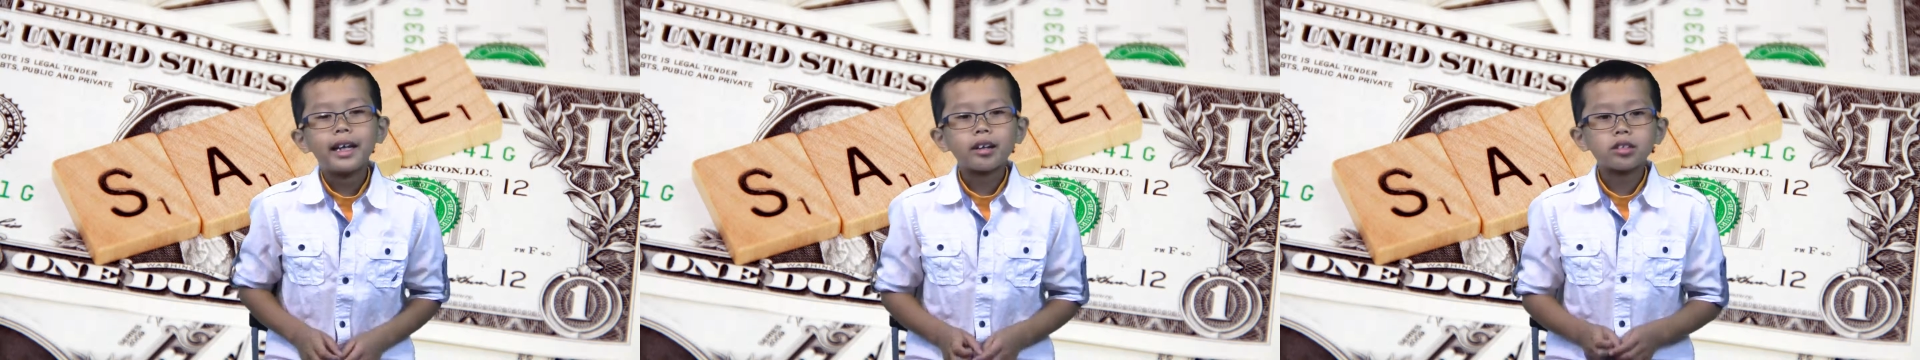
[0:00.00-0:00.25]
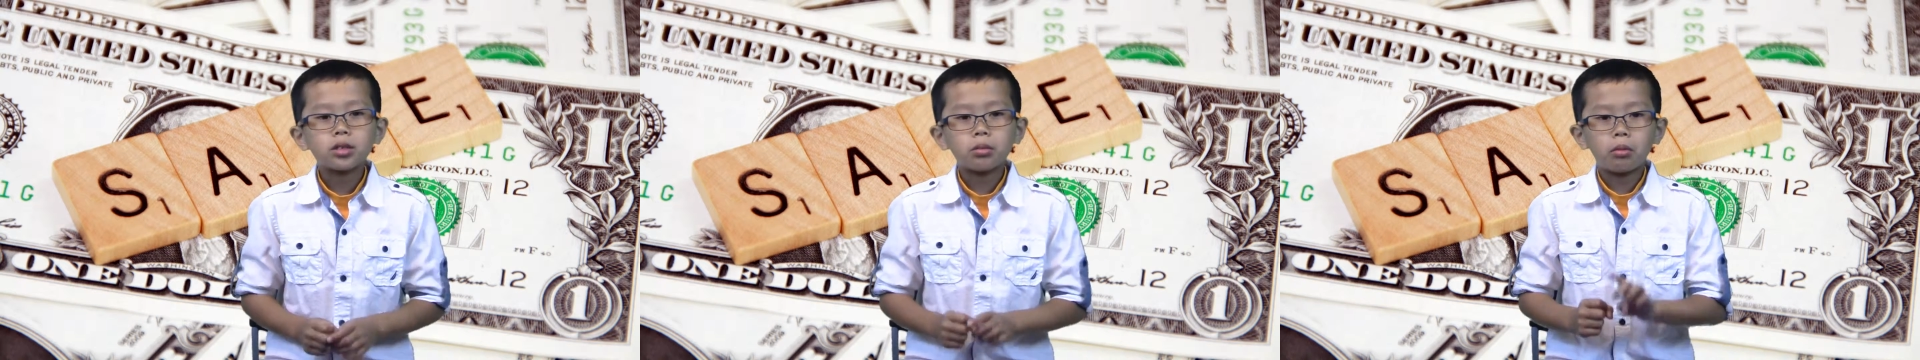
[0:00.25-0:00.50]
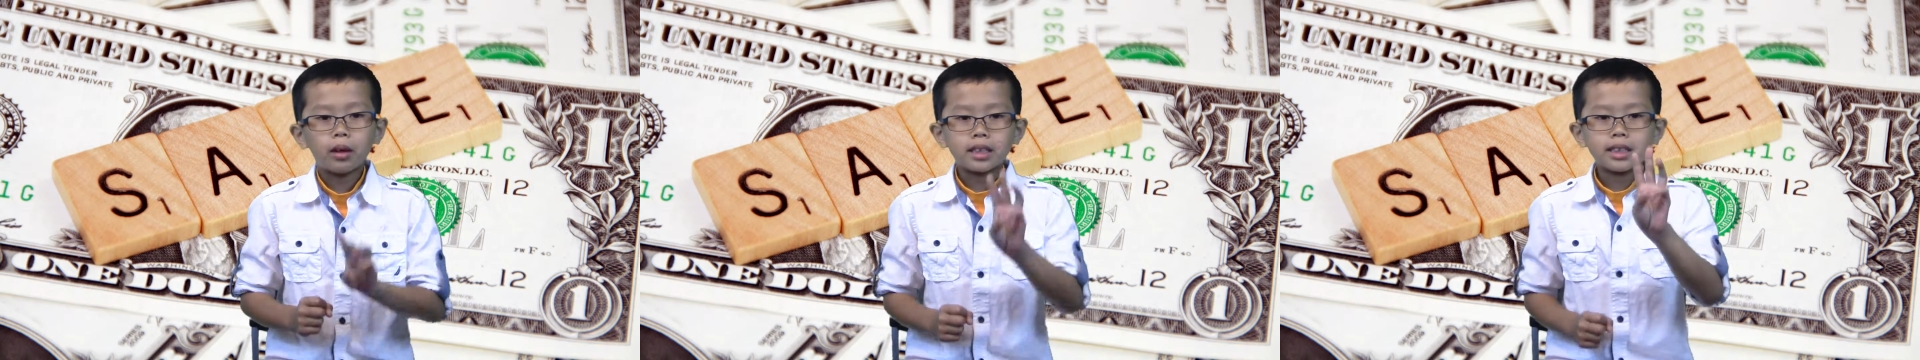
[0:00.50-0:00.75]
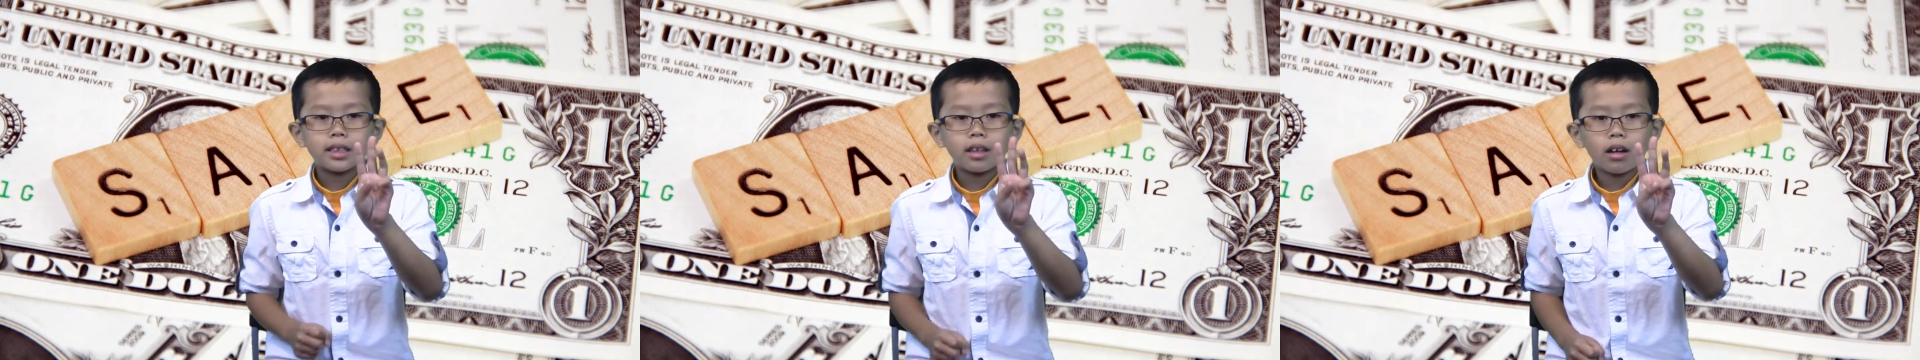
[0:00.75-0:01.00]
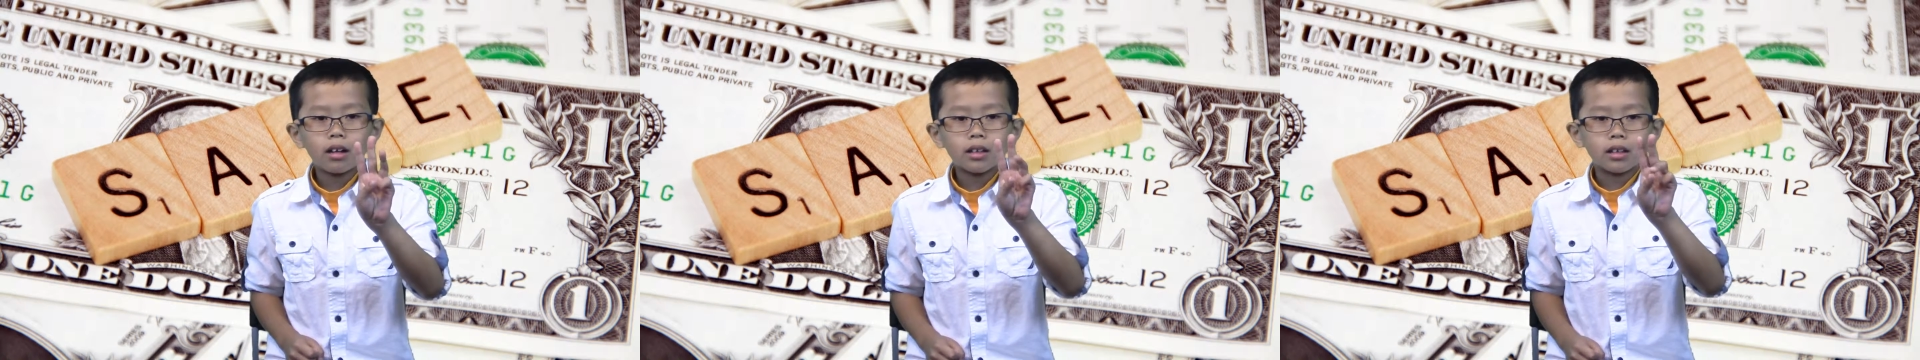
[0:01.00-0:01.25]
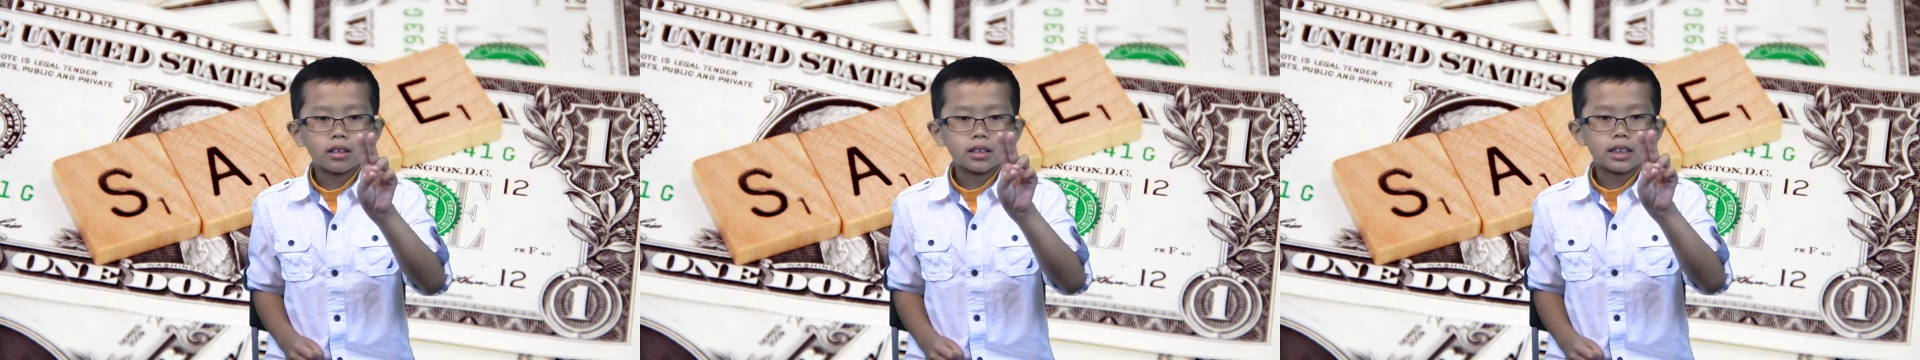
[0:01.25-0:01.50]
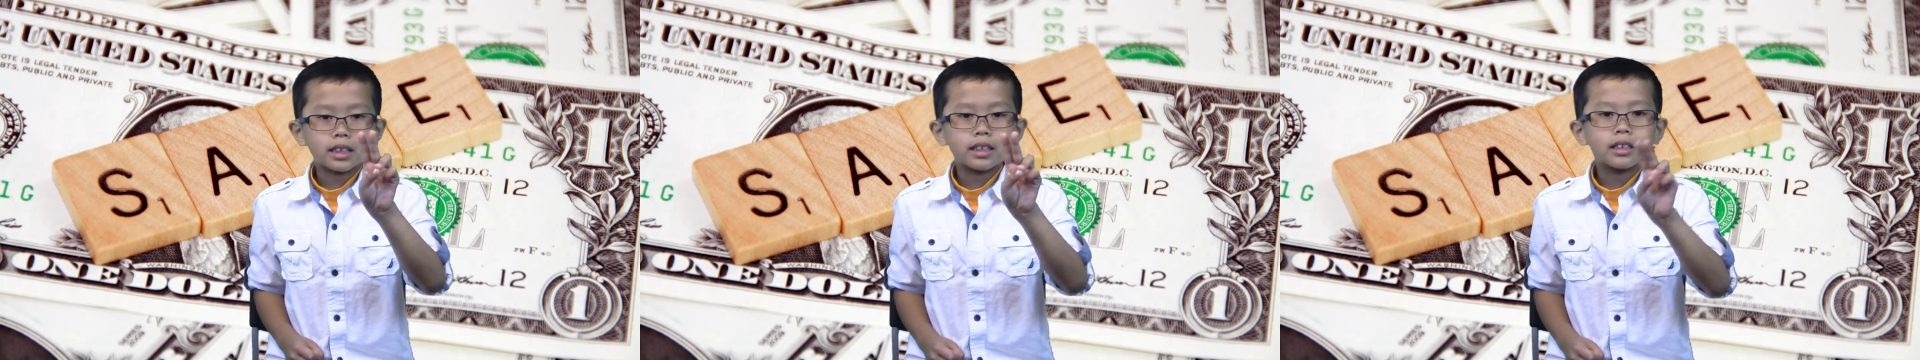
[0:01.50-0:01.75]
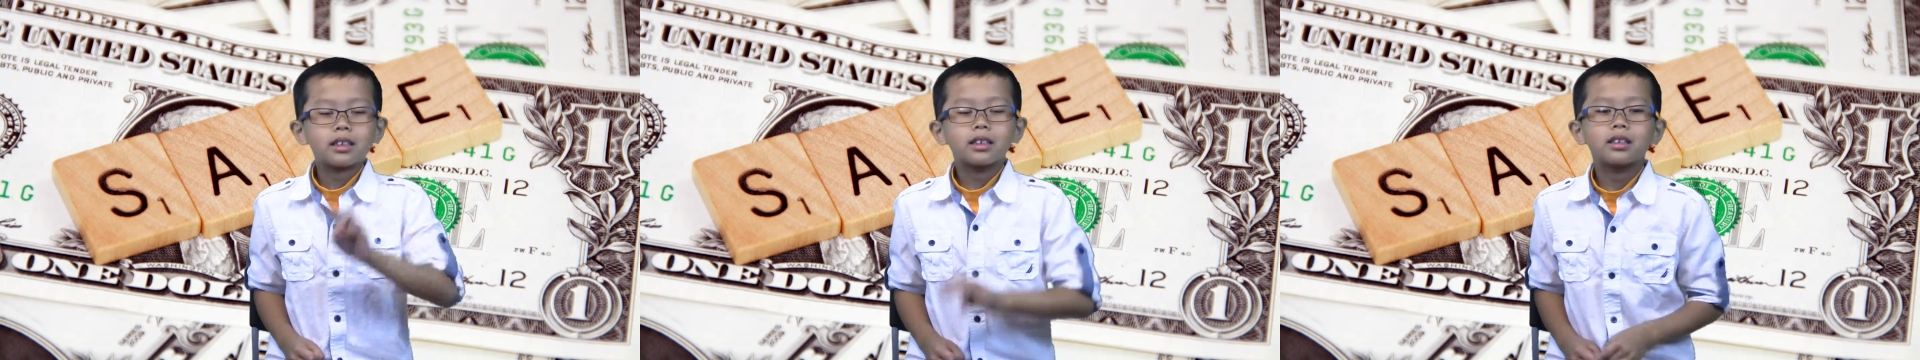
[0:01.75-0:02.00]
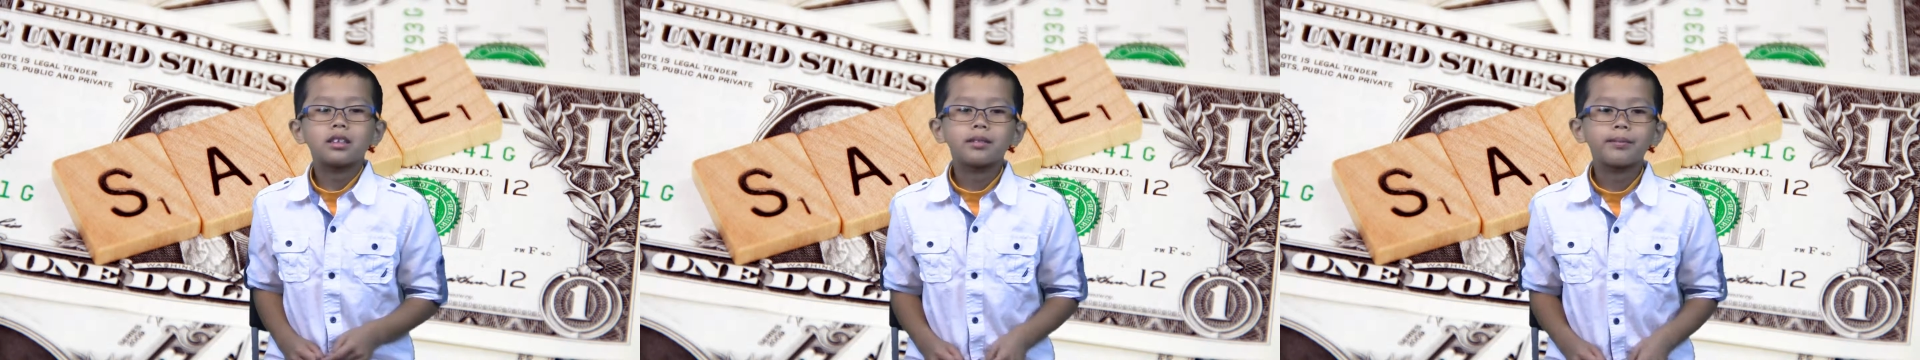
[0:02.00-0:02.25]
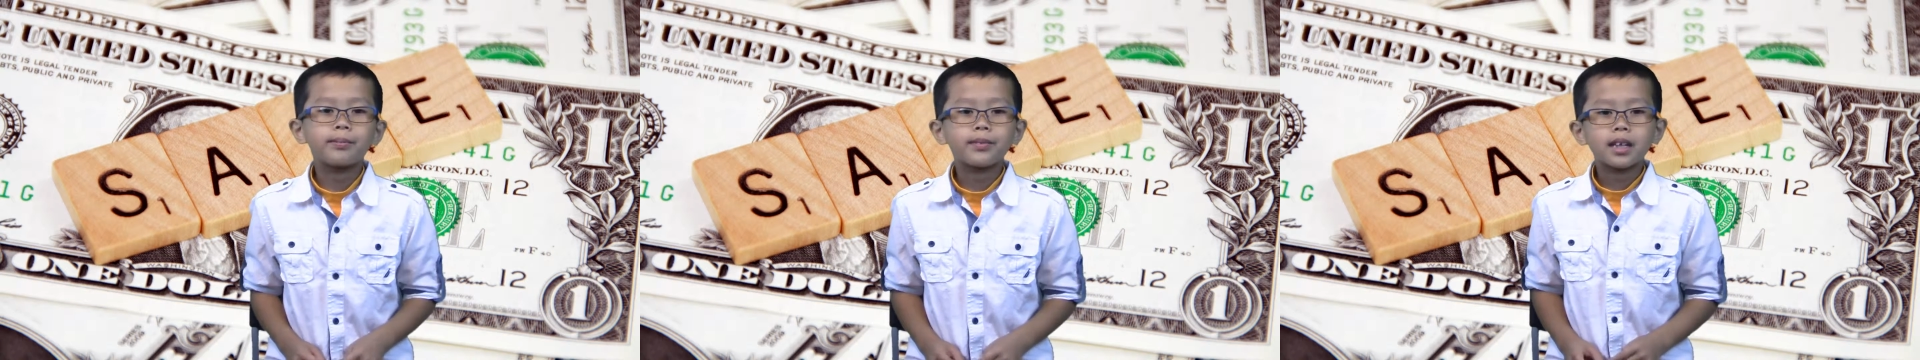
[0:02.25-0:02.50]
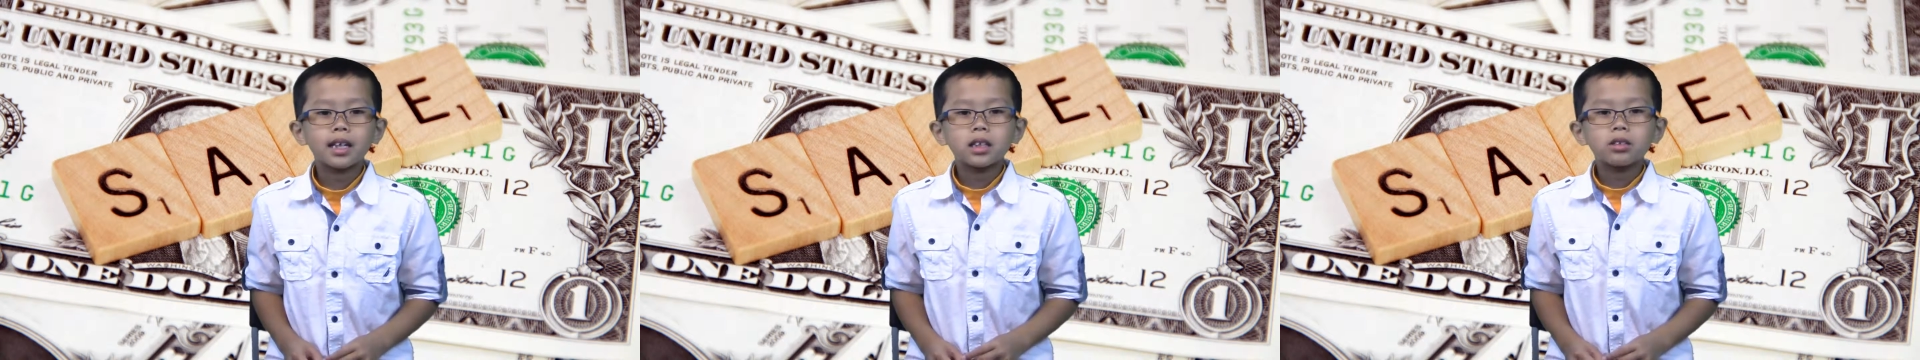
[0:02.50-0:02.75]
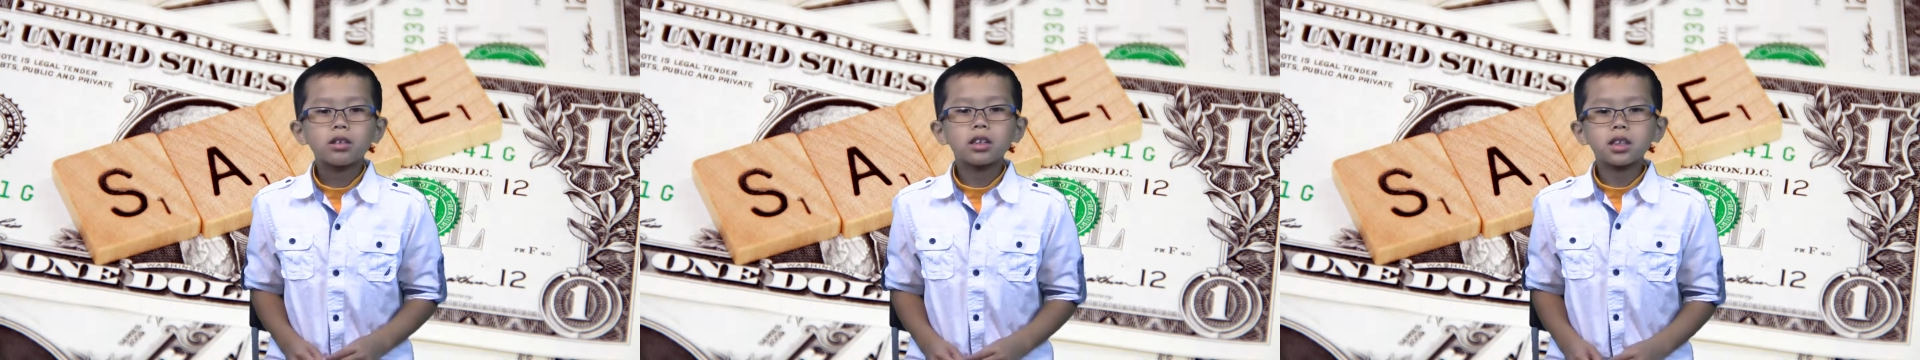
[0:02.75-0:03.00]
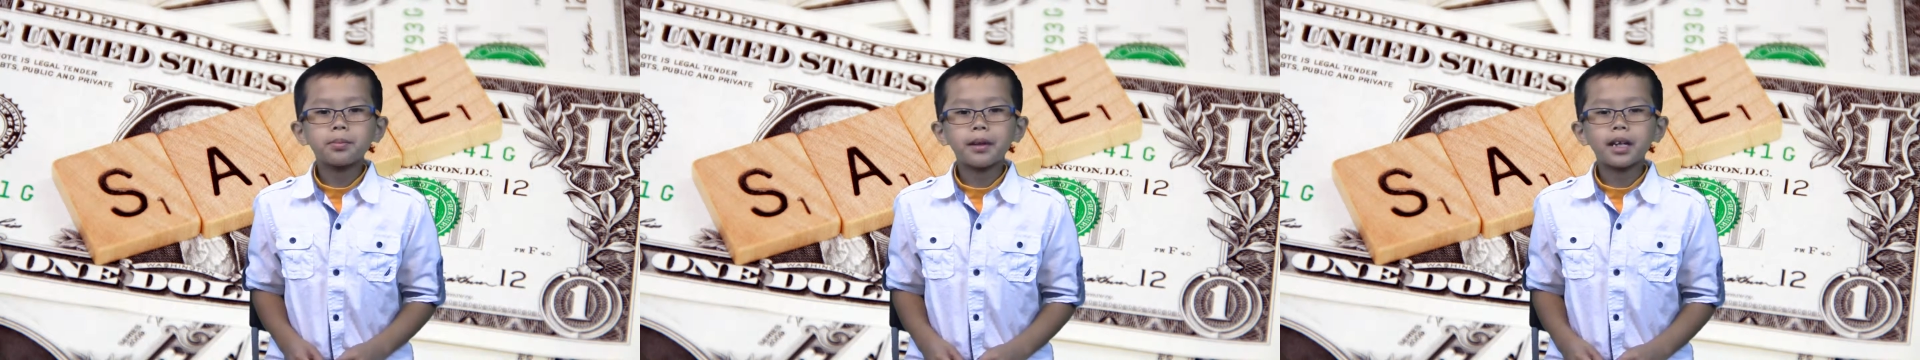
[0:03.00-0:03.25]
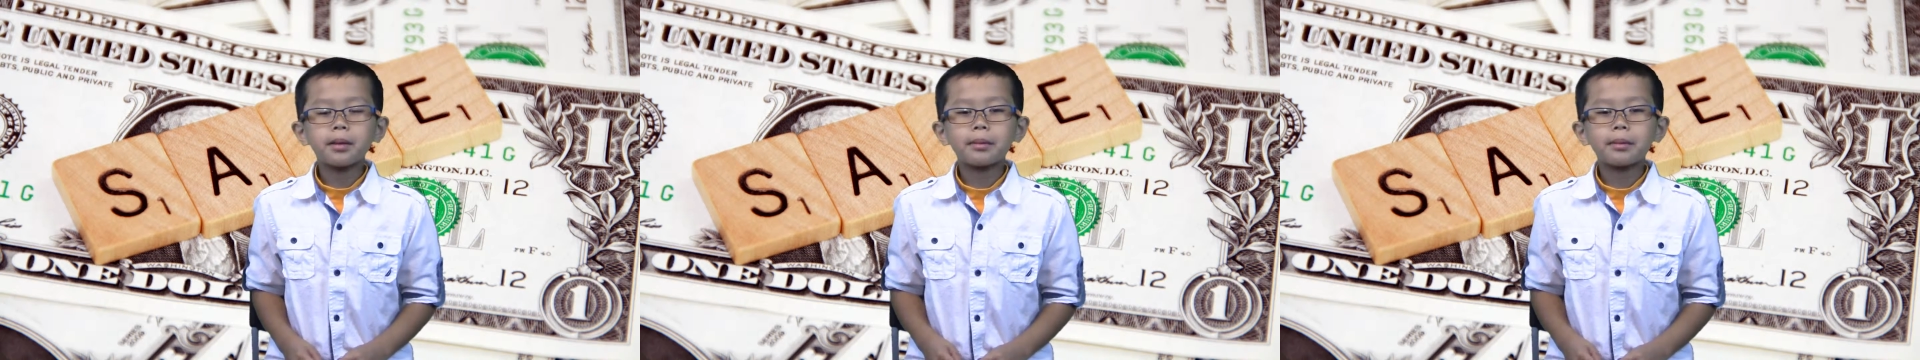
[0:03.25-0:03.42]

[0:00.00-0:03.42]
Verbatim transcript: is $20. So I could spend